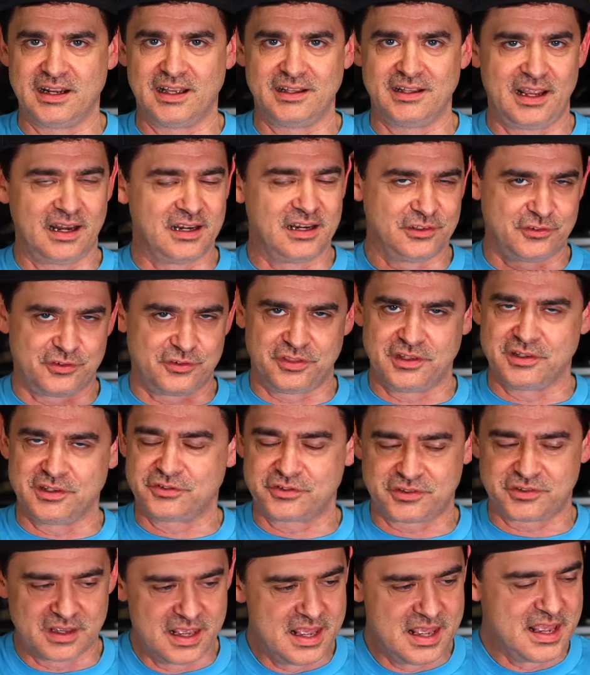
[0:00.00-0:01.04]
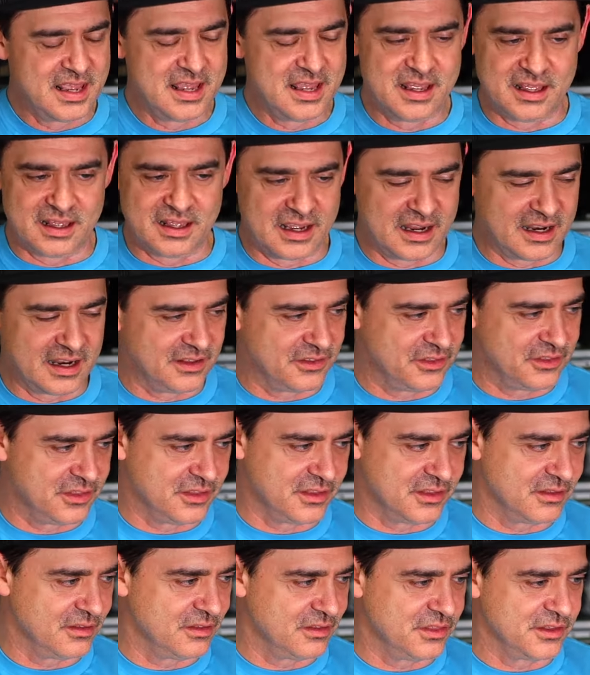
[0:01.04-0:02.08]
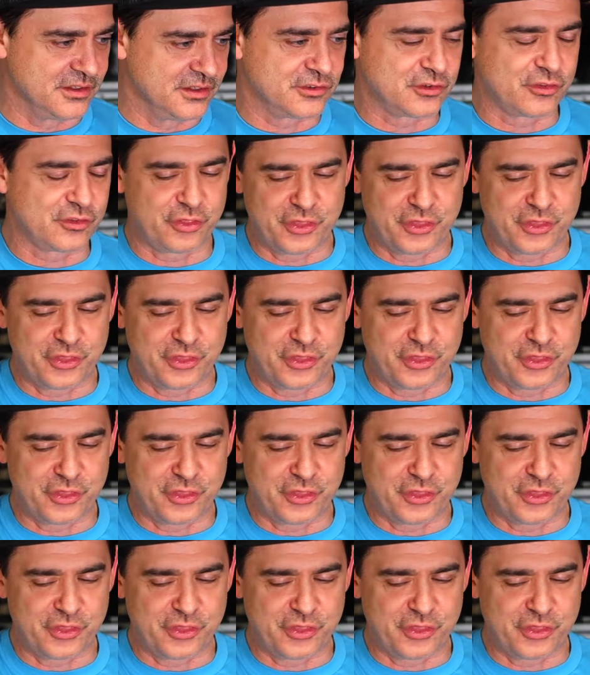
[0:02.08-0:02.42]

And it's this, this